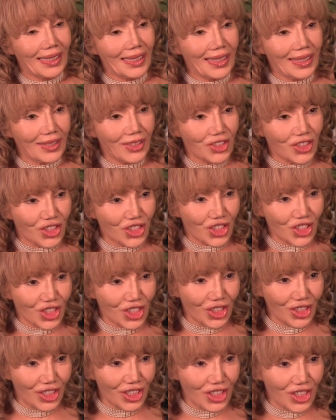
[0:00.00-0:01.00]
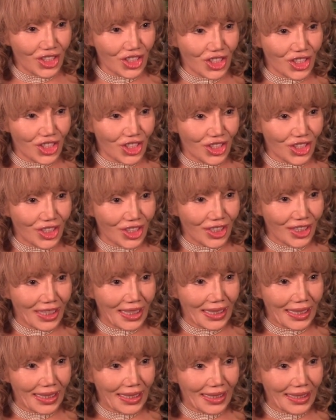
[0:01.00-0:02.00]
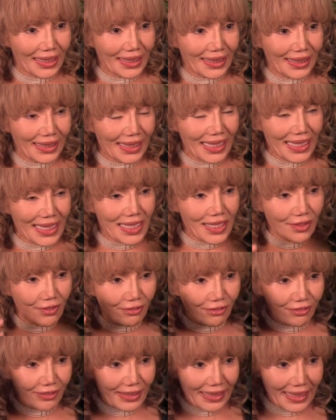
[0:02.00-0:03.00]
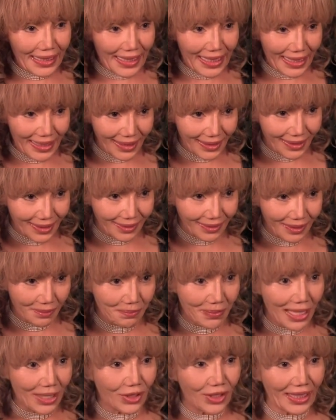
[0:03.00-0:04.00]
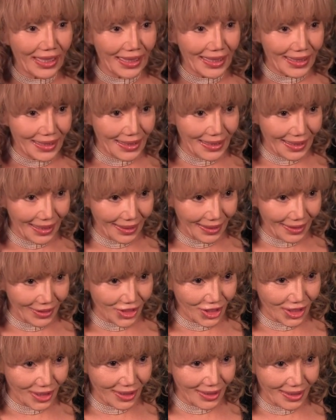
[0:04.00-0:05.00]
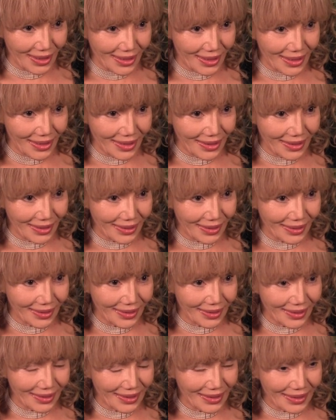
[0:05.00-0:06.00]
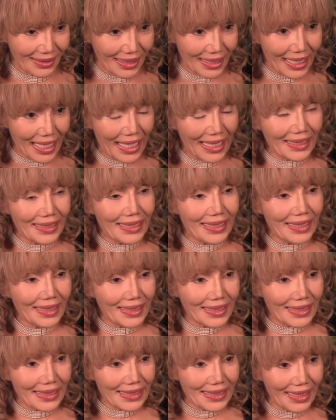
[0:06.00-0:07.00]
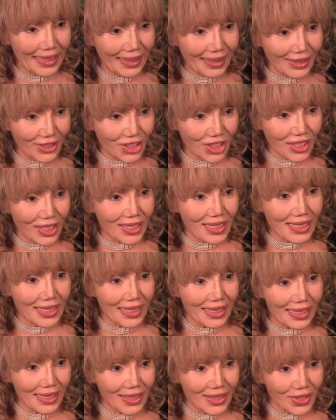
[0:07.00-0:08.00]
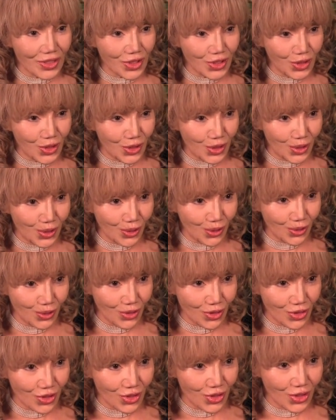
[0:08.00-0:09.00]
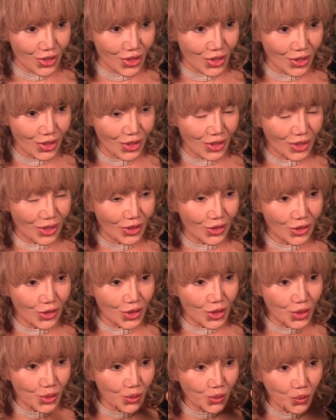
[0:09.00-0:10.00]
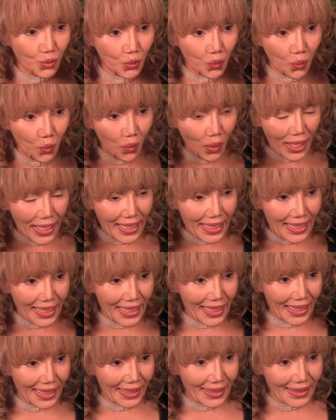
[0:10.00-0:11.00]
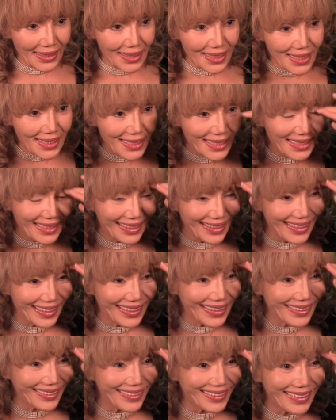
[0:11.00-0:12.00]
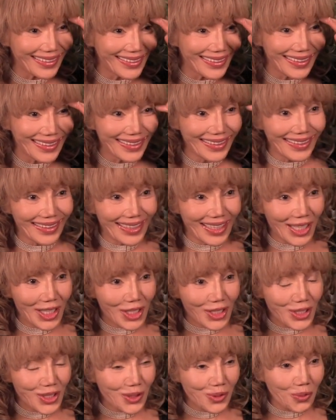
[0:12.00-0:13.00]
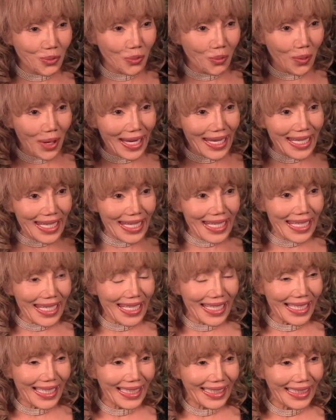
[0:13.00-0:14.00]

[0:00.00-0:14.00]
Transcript: the church is fanatical about intelligence, and the intelligence is used to weigh, this is to weigh